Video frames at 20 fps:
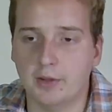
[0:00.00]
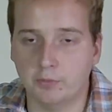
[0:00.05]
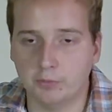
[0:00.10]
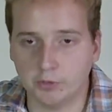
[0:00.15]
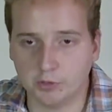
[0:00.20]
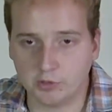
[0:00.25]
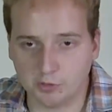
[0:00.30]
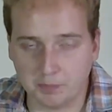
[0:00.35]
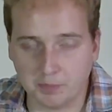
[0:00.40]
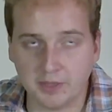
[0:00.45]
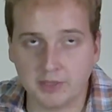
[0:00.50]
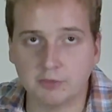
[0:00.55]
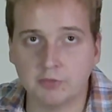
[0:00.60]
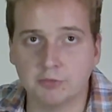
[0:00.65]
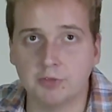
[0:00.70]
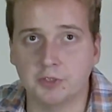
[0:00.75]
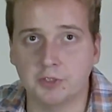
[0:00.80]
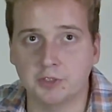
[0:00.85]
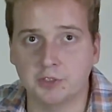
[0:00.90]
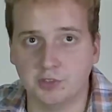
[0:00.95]
respect
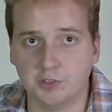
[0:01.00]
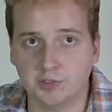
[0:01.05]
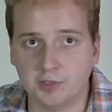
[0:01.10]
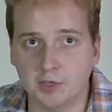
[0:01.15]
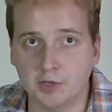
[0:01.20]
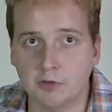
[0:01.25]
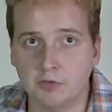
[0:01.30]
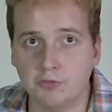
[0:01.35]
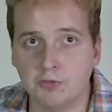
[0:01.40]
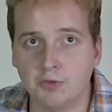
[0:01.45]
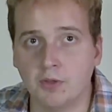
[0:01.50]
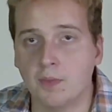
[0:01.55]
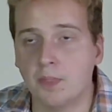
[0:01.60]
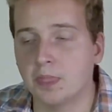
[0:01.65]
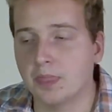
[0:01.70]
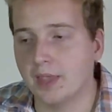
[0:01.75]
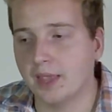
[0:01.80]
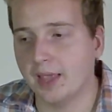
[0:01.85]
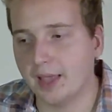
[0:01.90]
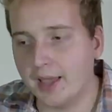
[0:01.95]
for yourself
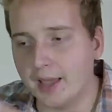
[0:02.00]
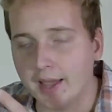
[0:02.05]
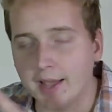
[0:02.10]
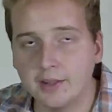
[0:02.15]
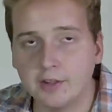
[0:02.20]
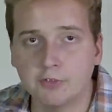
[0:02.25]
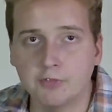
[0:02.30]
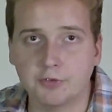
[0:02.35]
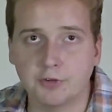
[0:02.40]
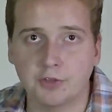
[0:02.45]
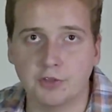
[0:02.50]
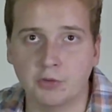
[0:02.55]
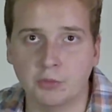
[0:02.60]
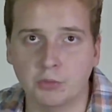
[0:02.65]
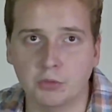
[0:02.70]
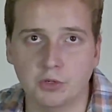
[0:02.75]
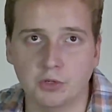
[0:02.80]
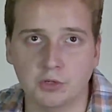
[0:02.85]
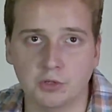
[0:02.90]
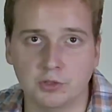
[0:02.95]
and for the
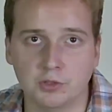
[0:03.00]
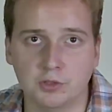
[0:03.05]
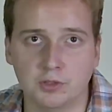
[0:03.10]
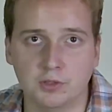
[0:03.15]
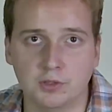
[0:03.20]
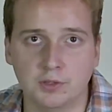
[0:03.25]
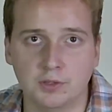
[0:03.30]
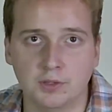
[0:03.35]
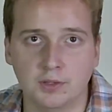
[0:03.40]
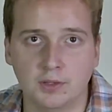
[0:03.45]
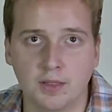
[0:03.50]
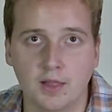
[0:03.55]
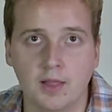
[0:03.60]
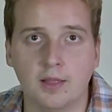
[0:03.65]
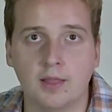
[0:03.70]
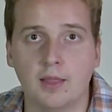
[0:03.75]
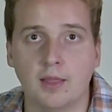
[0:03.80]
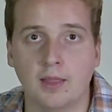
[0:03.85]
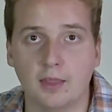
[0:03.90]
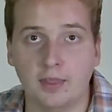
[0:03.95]
world.
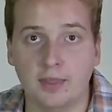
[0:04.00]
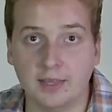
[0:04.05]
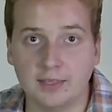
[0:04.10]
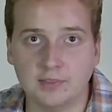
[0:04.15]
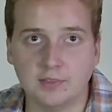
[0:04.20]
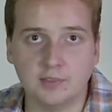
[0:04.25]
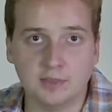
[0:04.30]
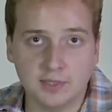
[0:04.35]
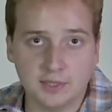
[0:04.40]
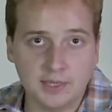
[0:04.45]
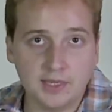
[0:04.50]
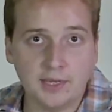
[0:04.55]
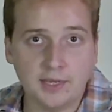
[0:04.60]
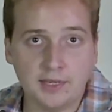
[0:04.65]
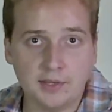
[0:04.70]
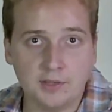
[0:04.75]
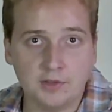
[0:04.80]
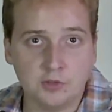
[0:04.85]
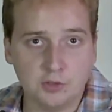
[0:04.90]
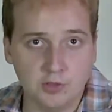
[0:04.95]
That's the
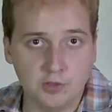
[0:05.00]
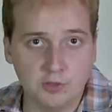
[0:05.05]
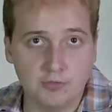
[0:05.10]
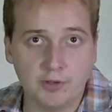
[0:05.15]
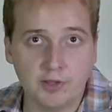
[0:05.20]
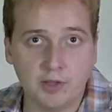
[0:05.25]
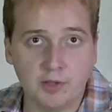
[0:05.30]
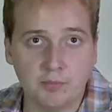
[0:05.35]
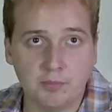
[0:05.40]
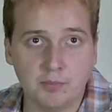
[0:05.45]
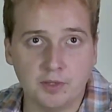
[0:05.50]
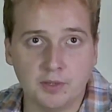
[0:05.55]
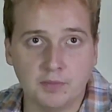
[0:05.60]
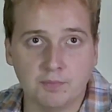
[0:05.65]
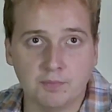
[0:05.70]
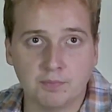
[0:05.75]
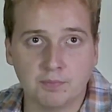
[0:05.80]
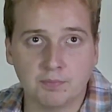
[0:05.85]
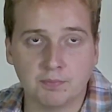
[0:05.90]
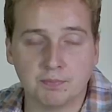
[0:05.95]
key to development.
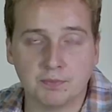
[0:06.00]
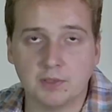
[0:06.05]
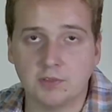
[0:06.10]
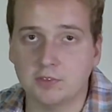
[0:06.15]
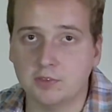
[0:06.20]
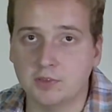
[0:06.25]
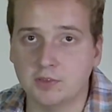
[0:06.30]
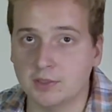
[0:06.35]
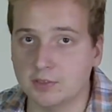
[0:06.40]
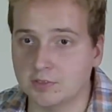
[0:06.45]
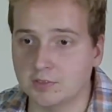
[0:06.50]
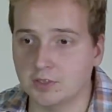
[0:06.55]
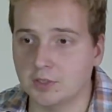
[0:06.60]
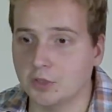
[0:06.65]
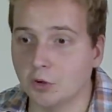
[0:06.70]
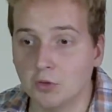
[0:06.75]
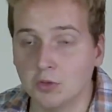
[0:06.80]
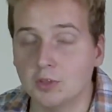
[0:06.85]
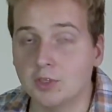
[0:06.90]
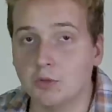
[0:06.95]
That's the
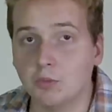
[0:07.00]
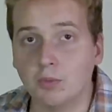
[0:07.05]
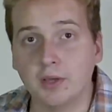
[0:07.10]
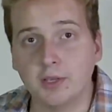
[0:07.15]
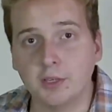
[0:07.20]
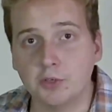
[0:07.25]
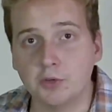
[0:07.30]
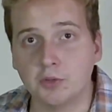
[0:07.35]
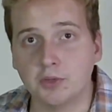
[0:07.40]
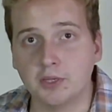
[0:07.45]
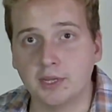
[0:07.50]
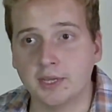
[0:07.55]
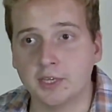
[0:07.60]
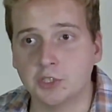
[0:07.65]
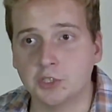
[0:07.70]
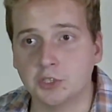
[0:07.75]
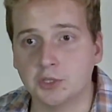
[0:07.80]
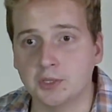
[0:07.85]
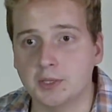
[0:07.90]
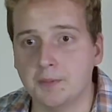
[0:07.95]
only way you can
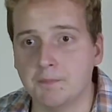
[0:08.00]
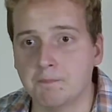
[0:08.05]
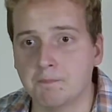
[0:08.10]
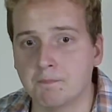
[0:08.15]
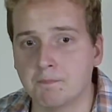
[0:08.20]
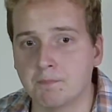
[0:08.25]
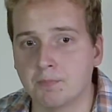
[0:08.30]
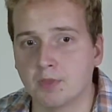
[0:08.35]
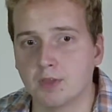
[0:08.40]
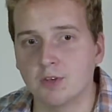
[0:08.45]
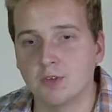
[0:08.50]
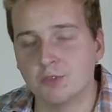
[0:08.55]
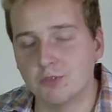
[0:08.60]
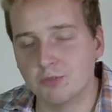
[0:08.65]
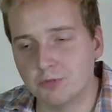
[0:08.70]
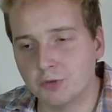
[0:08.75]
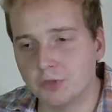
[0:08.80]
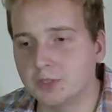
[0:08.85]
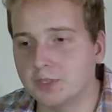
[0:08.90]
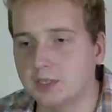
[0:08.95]
actually
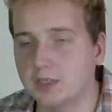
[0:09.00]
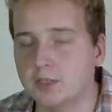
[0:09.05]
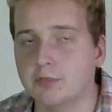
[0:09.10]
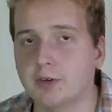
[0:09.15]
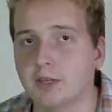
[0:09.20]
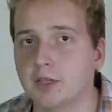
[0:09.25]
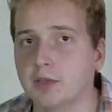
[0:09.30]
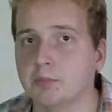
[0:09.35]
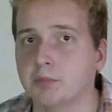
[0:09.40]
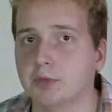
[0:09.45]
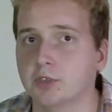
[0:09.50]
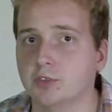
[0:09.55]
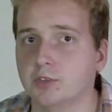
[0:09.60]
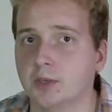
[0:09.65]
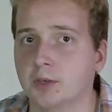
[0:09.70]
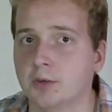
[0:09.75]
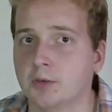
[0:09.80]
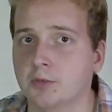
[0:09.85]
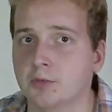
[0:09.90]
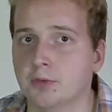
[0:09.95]
fully develop
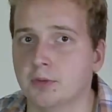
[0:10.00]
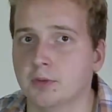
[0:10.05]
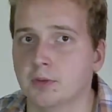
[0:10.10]
yourself.